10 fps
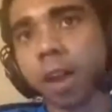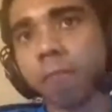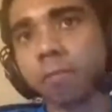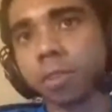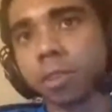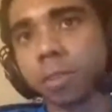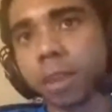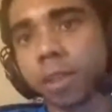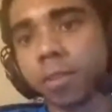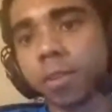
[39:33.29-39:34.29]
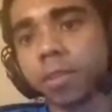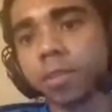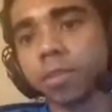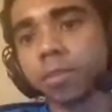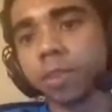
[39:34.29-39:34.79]
because spending coins
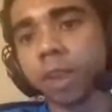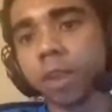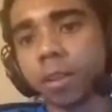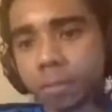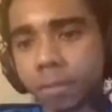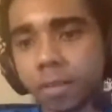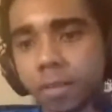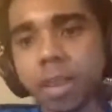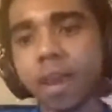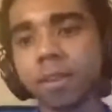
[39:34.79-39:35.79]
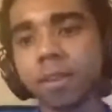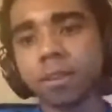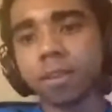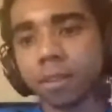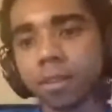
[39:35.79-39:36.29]
on draft is 15k, so
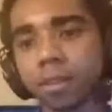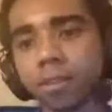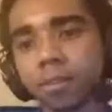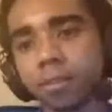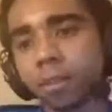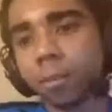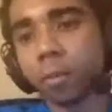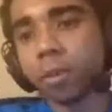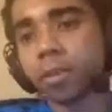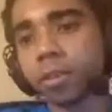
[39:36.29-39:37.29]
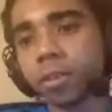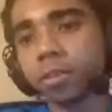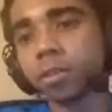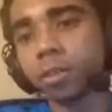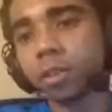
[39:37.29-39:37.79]
it's not worth it
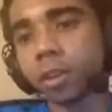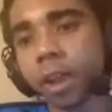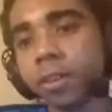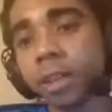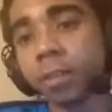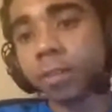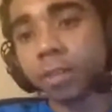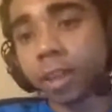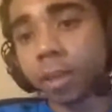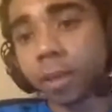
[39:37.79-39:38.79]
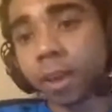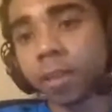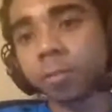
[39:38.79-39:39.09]
because you're not guaranteed 15k back,